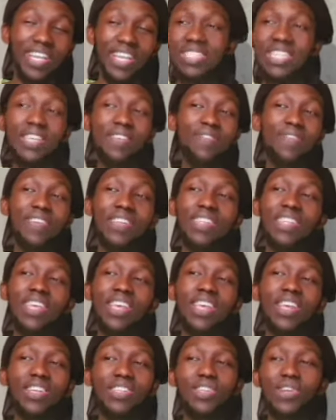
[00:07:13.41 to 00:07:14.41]

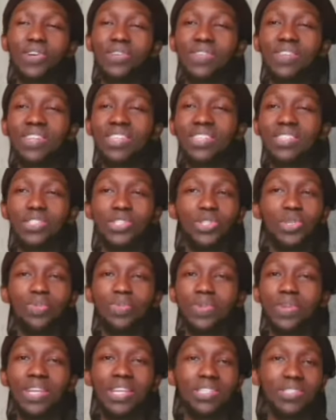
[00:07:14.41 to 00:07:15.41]
TVD is already
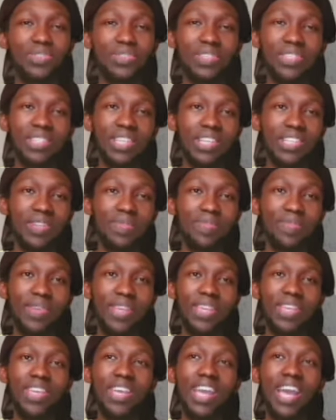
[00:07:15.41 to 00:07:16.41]
super interesting to
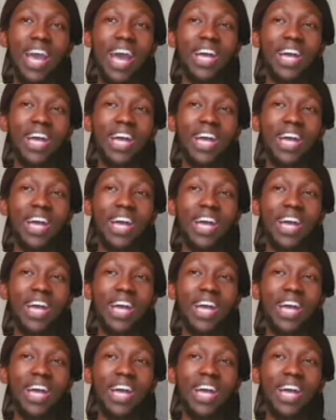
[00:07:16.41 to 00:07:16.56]
me.